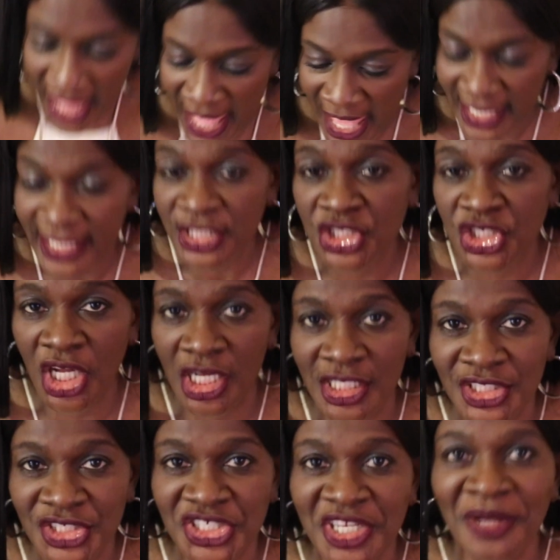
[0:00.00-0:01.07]
and
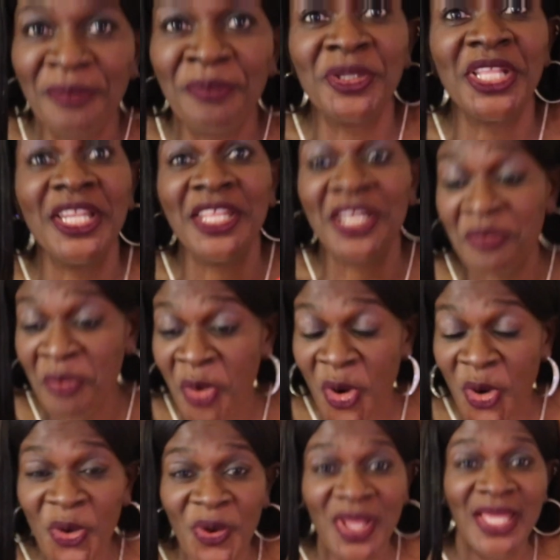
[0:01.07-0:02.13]
indulge. Put a little
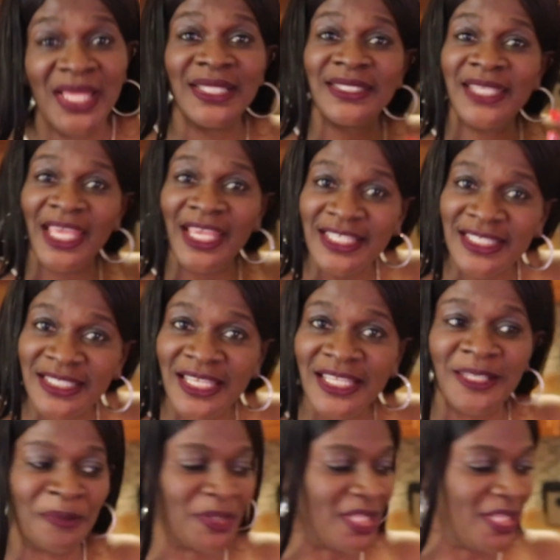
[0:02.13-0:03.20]
more, taste it,
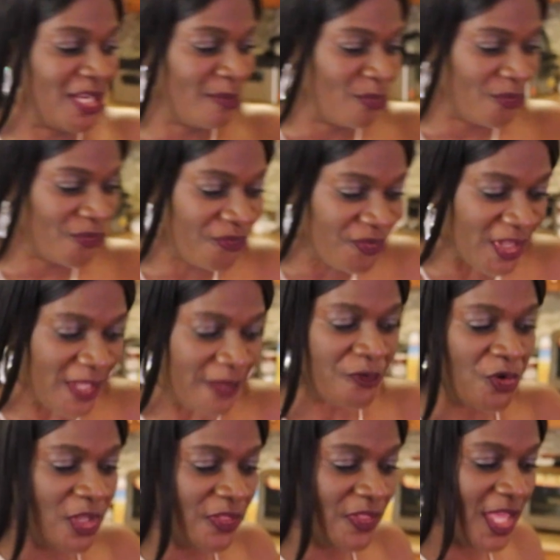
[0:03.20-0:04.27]
put a little more flavor
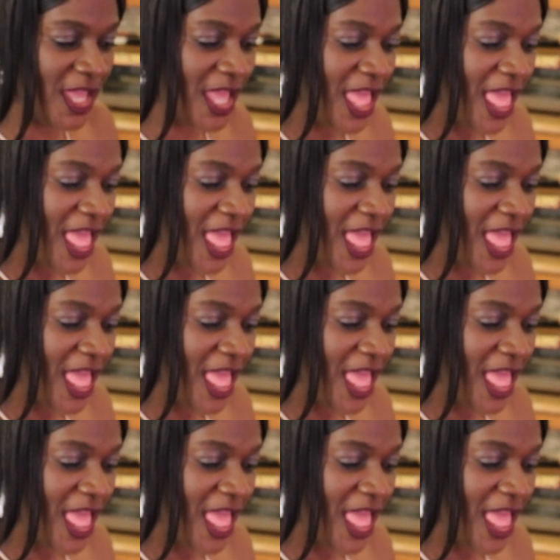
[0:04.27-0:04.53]
in there,